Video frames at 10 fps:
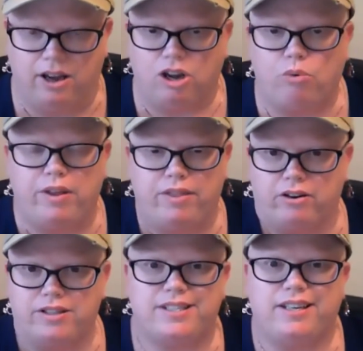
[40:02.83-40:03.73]
go in
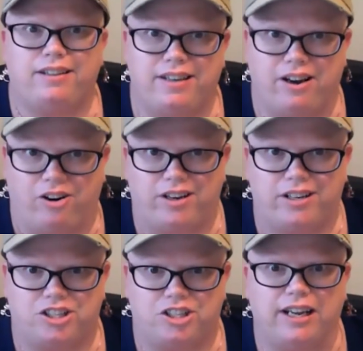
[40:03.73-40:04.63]
there and sit in the air
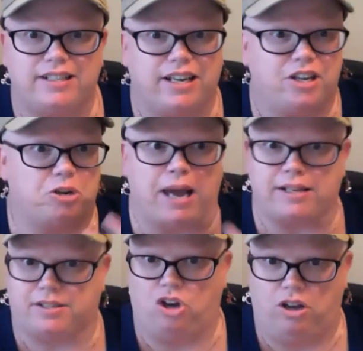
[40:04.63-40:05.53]
conditioning and take your
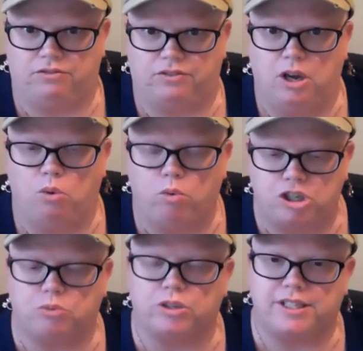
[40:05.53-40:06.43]
mask off.
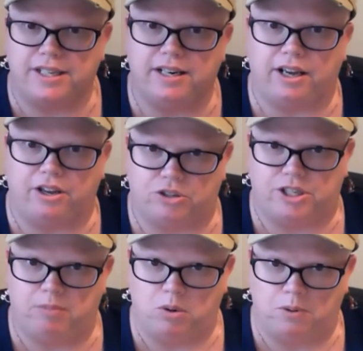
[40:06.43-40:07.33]
Once you were seated at your
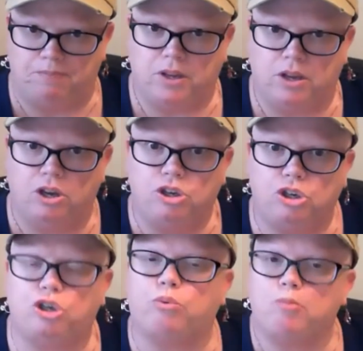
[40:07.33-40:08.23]
table,
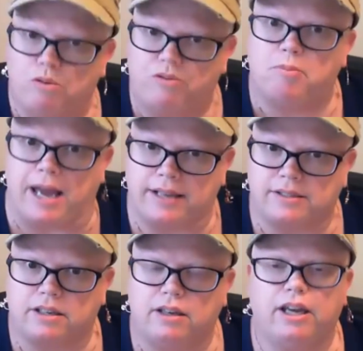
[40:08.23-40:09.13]
you could remove your
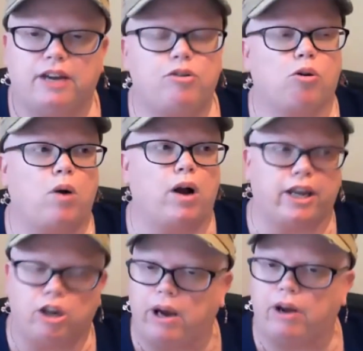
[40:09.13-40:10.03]
mask. If you were
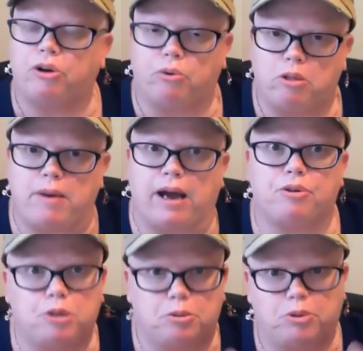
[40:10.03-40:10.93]
walking around or going to the
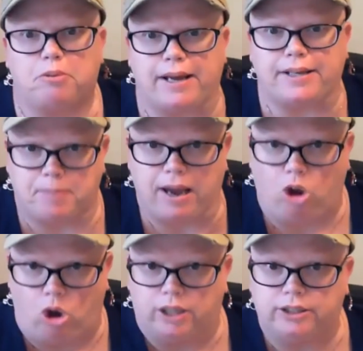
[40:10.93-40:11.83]
bathroom, you put your mask back
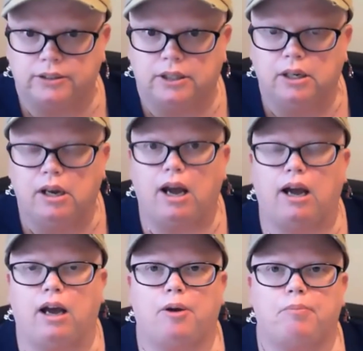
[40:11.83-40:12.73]
on.
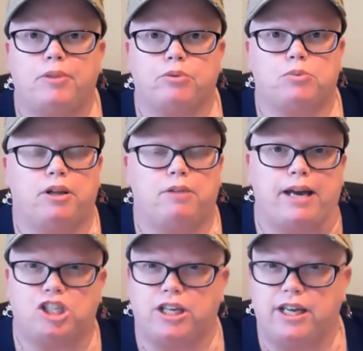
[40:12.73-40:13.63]
There was one in
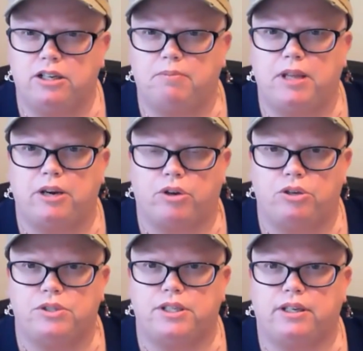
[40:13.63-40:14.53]
Magic Kingdom, they were
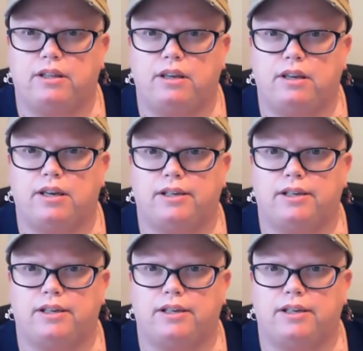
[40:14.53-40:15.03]
using the